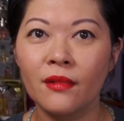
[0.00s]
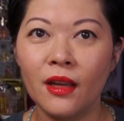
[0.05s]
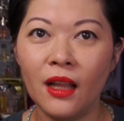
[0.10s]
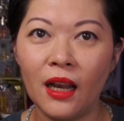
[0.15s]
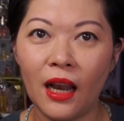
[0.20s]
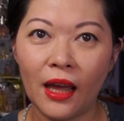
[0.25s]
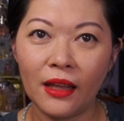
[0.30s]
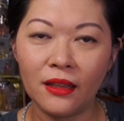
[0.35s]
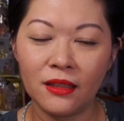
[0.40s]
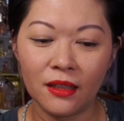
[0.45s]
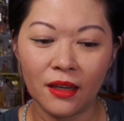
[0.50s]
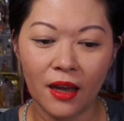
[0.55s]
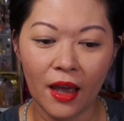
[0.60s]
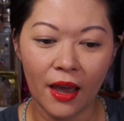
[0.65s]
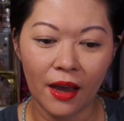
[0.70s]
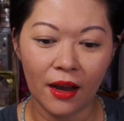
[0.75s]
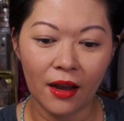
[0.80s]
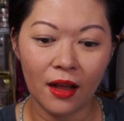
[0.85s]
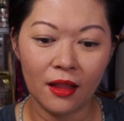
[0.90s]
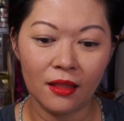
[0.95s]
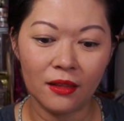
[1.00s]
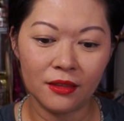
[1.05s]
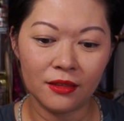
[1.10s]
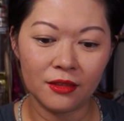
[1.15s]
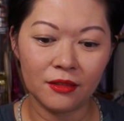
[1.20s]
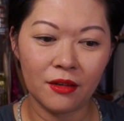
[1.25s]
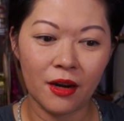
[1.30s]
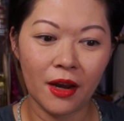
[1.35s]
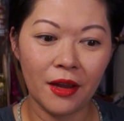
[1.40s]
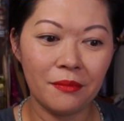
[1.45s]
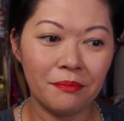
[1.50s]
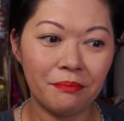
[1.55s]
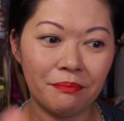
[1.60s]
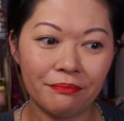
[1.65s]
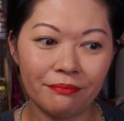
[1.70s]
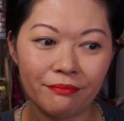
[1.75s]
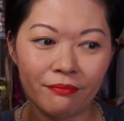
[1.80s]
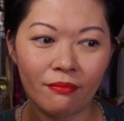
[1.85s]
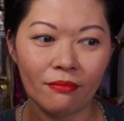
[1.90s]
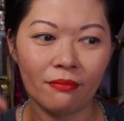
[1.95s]
lighter hair colors, right?
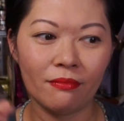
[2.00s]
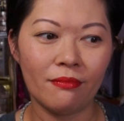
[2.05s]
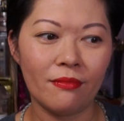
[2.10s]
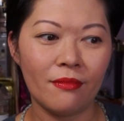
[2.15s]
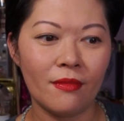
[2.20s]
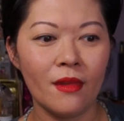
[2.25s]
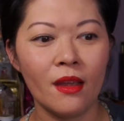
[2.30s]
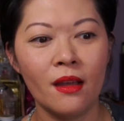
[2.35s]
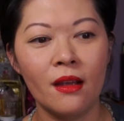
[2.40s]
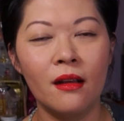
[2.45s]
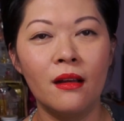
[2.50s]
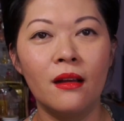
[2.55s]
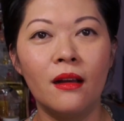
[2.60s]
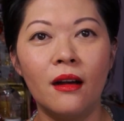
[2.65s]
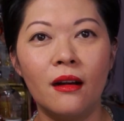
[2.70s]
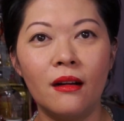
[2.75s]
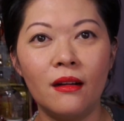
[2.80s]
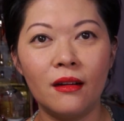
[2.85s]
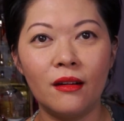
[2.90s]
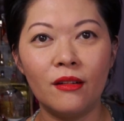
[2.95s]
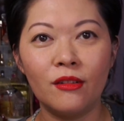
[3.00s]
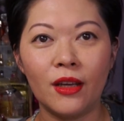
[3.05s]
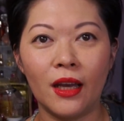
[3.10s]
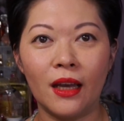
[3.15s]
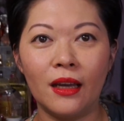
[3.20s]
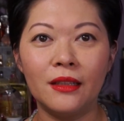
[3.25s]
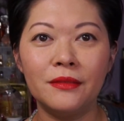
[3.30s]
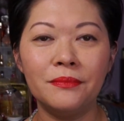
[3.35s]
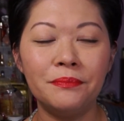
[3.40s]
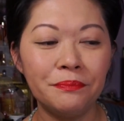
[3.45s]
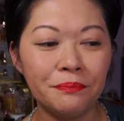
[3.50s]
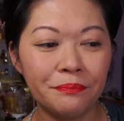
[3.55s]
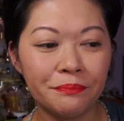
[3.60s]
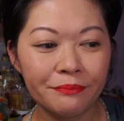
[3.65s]
Okay,